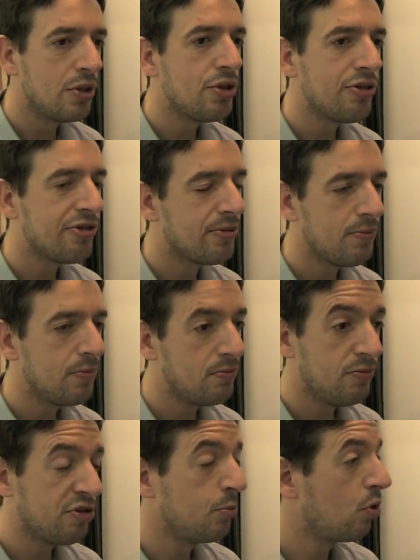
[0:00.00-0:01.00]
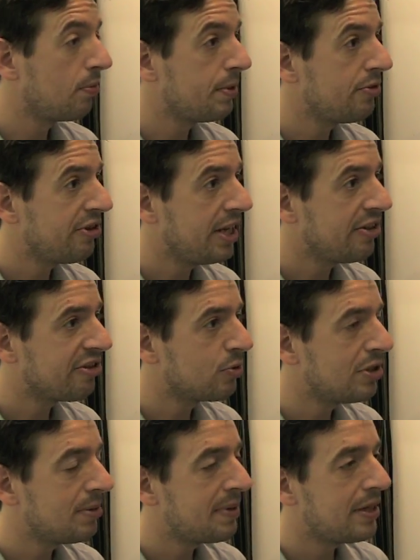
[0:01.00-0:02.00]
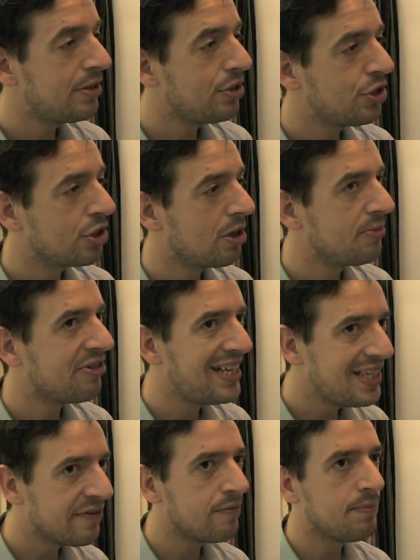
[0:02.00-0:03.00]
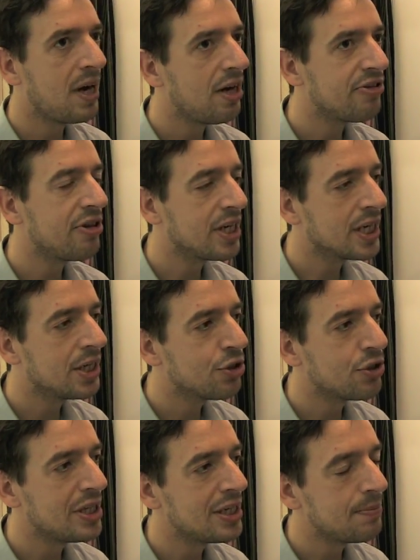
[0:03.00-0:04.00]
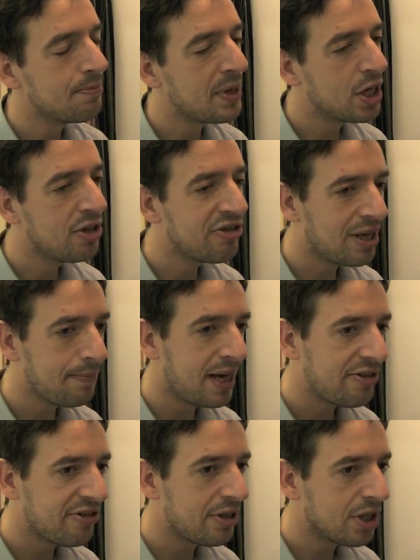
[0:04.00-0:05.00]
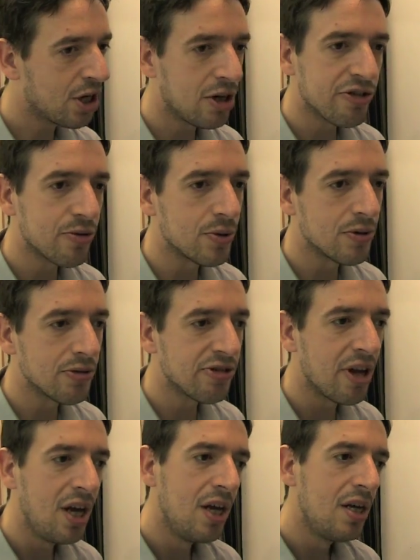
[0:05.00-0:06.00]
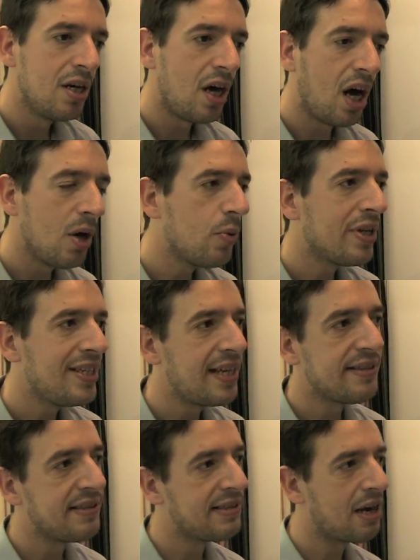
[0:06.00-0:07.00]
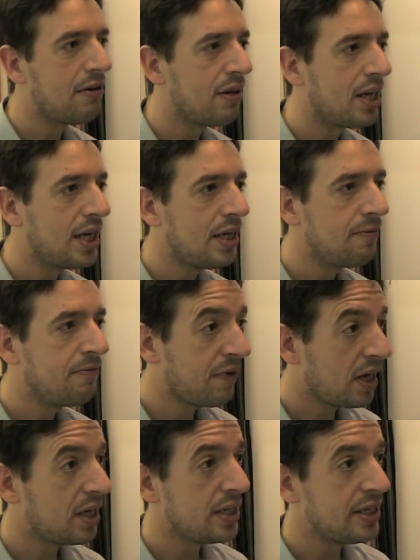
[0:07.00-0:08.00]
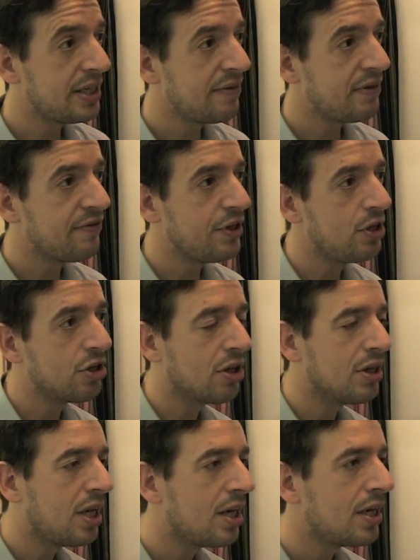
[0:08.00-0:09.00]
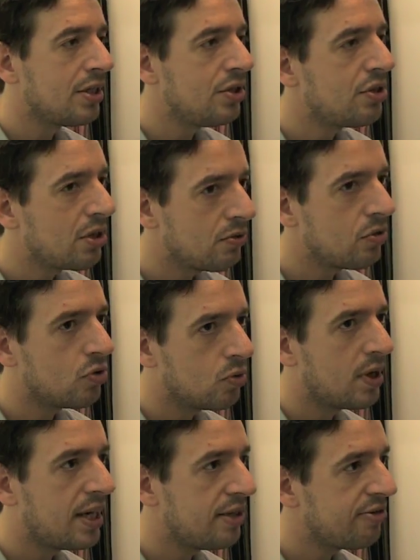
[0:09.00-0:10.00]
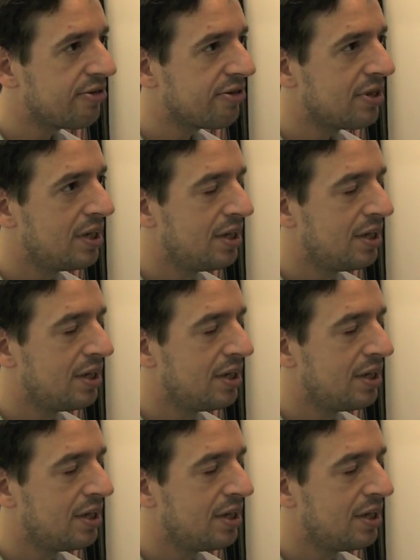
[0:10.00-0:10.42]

just smaller boutiques and more independent shops in different parts of the country that, because I'm based in the Cotswolds, I wouldn't necessarily find. Even if you look online, you don't always